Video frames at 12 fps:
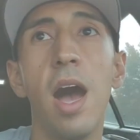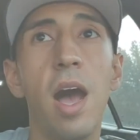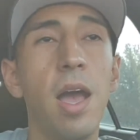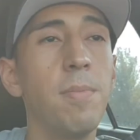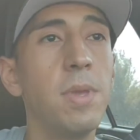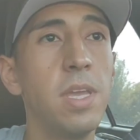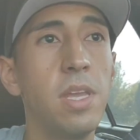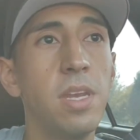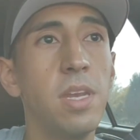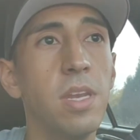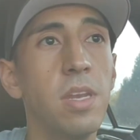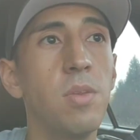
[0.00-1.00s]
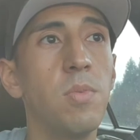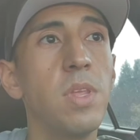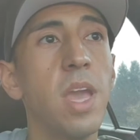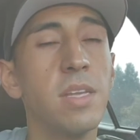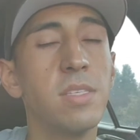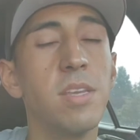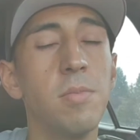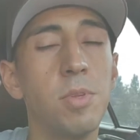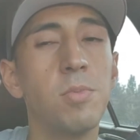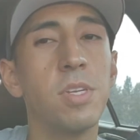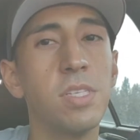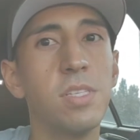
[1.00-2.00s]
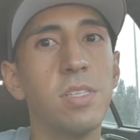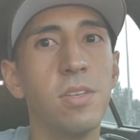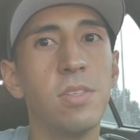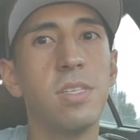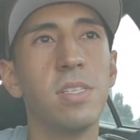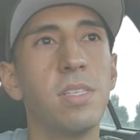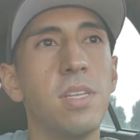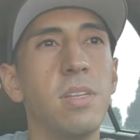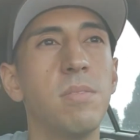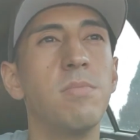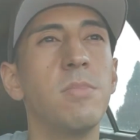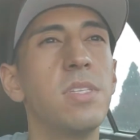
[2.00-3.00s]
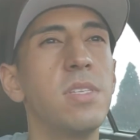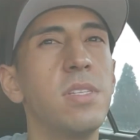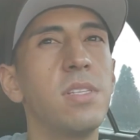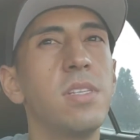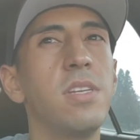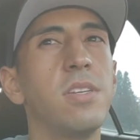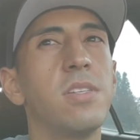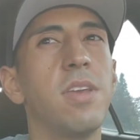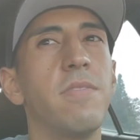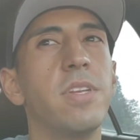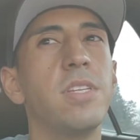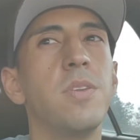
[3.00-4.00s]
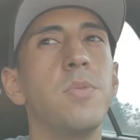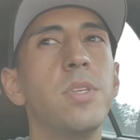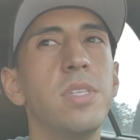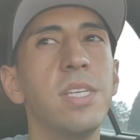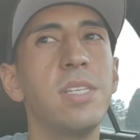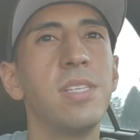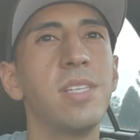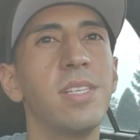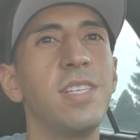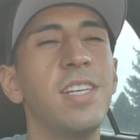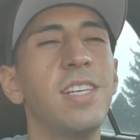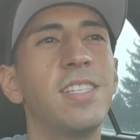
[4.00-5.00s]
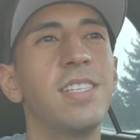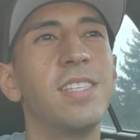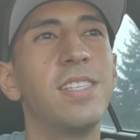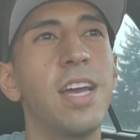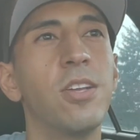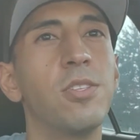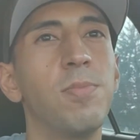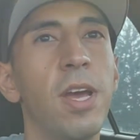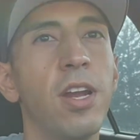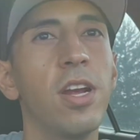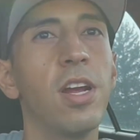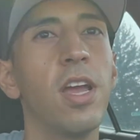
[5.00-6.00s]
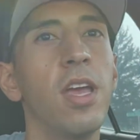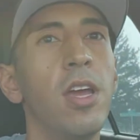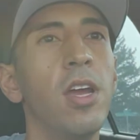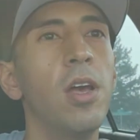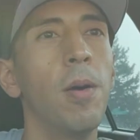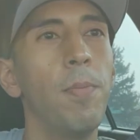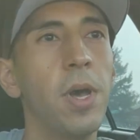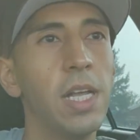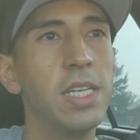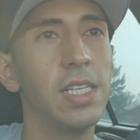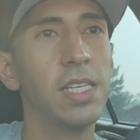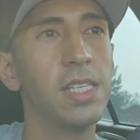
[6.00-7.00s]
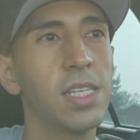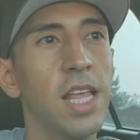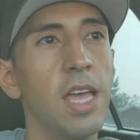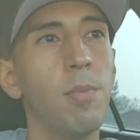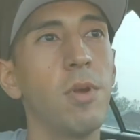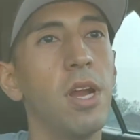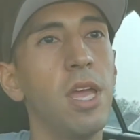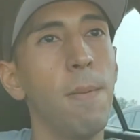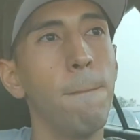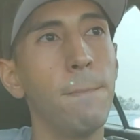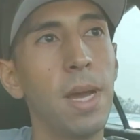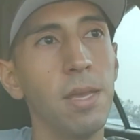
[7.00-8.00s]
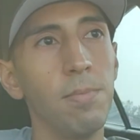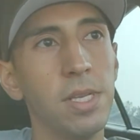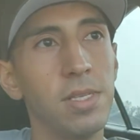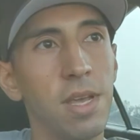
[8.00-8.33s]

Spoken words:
I mean, yes, I've been working since I was 16. Is it 16 or 17? We'll say 16 because it sounds better, but disclaimer, it might be